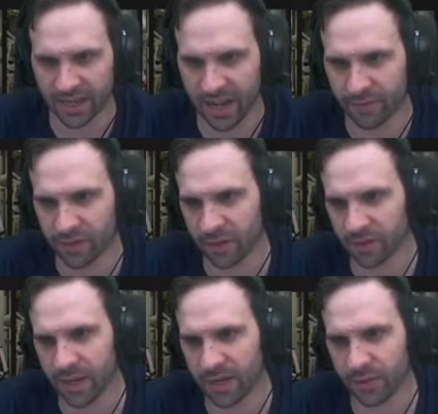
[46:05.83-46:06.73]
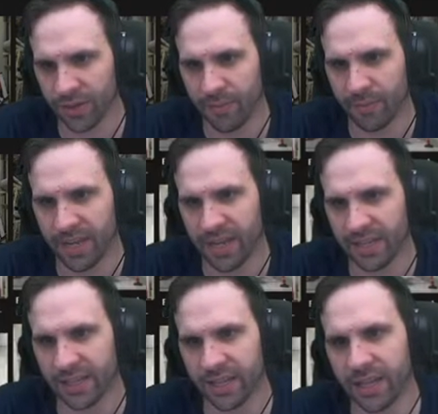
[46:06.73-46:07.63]
to have a service module that big,
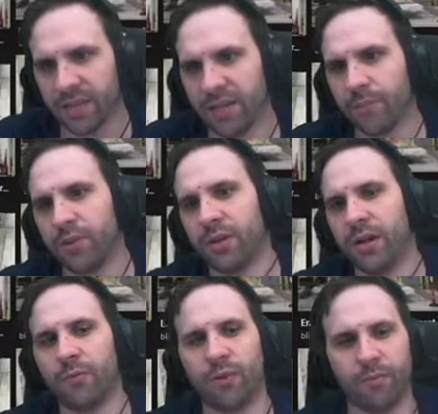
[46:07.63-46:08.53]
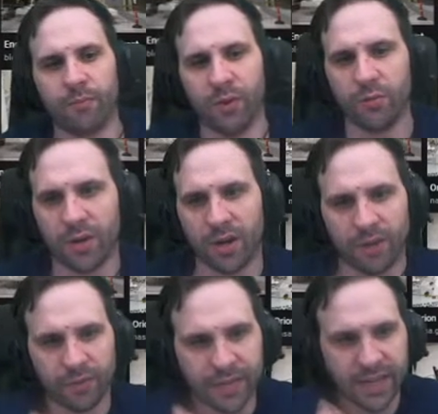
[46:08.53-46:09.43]
and then they ended up putting on one putting one on
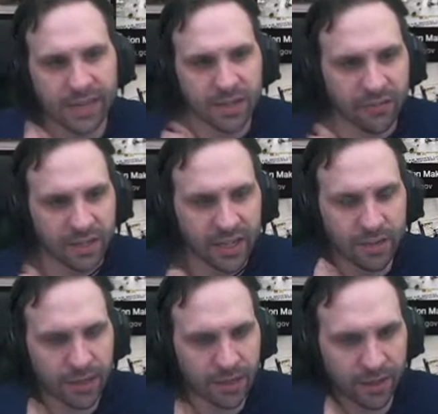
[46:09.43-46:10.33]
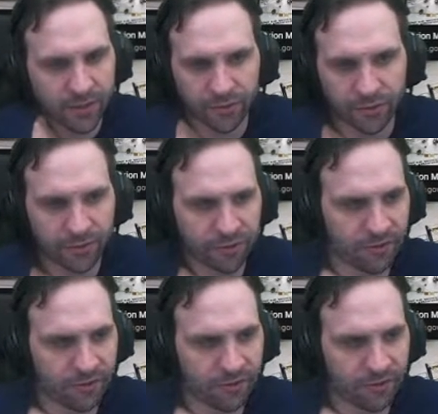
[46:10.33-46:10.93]
from the ATV because